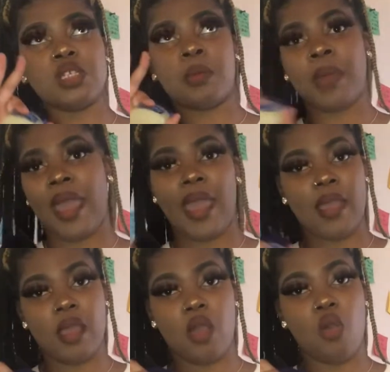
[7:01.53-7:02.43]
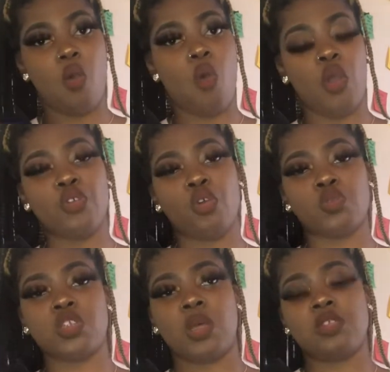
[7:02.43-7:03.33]
matte, or you're gonna
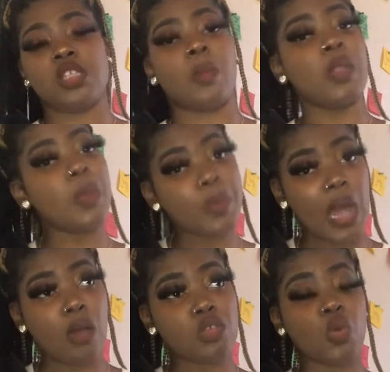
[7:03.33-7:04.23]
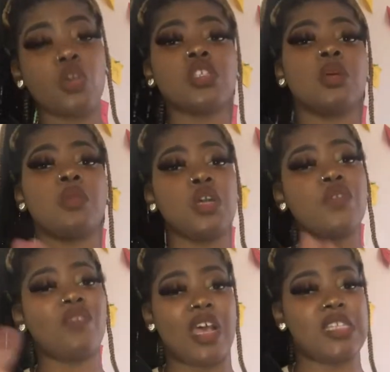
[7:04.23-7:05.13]
switch up to some lip gloss or some
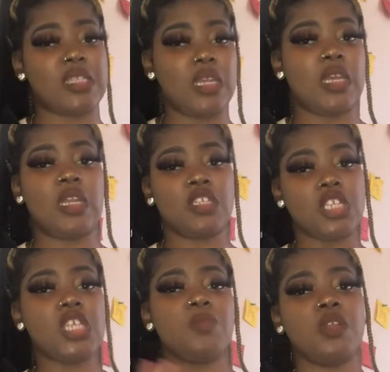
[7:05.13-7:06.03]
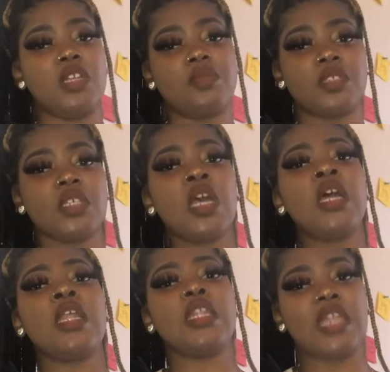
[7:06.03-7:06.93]
good Vaseline to just keep your lips
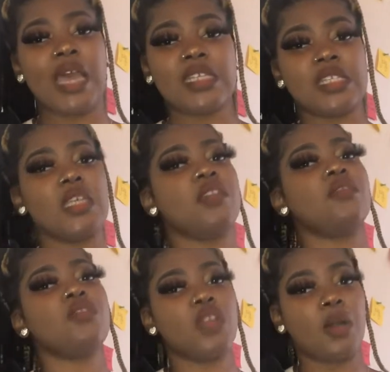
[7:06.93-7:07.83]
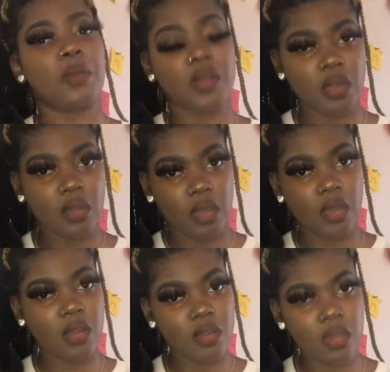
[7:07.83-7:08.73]
nice and, you know, good.
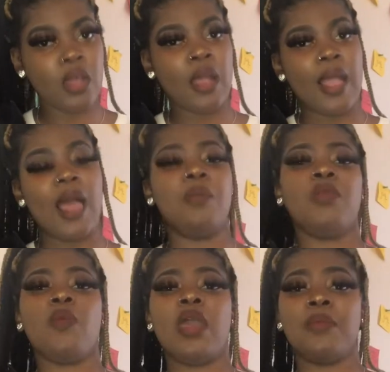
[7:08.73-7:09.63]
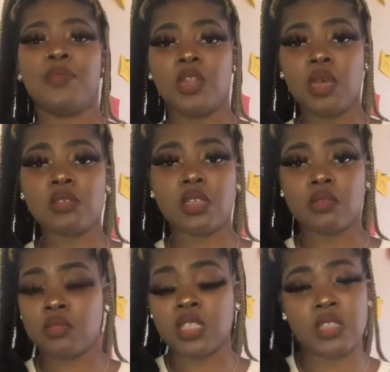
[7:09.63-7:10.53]
And the way the lips are,
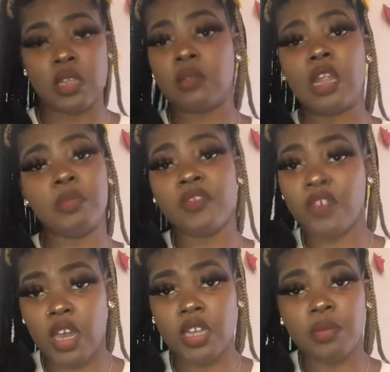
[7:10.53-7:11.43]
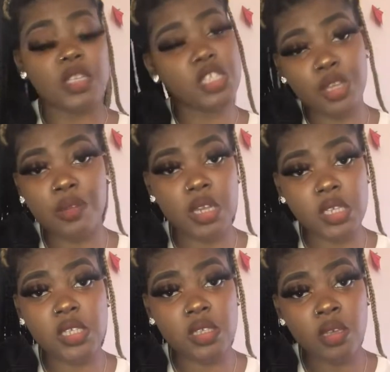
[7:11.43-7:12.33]
not to be funny but
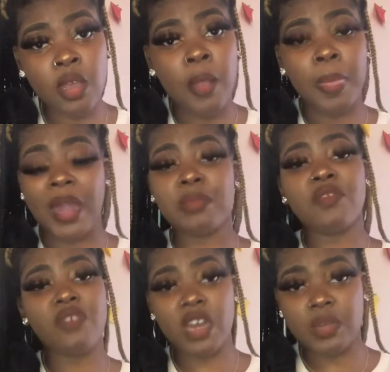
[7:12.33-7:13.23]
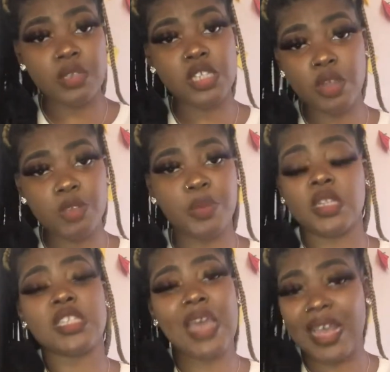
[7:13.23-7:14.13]
serious, but the
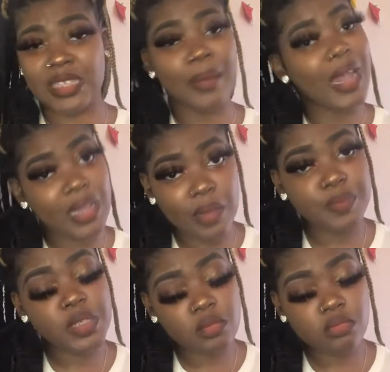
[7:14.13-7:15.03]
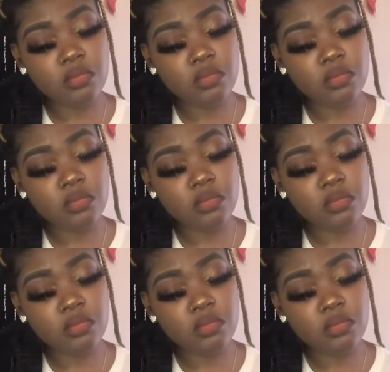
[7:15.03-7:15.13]
size of my lips,